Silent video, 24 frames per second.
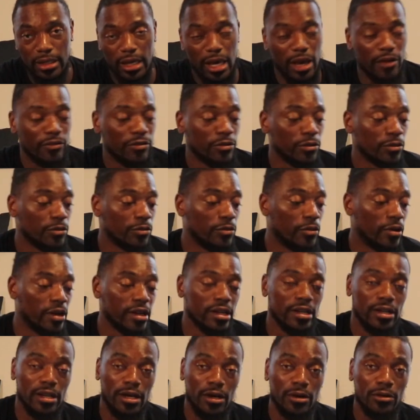If you
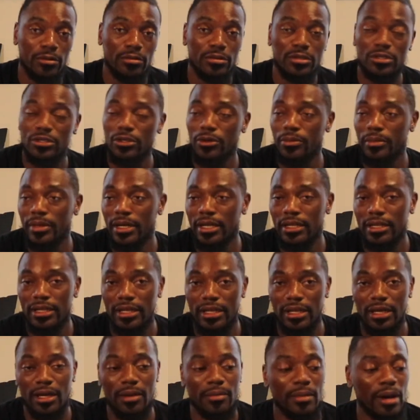want to know, shoot me a
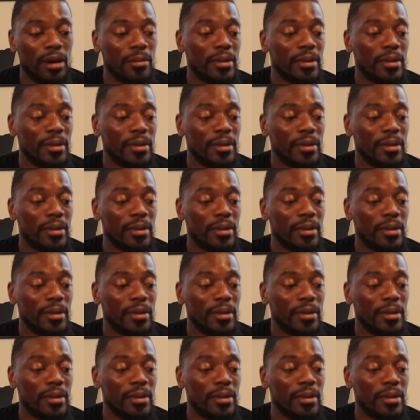DM.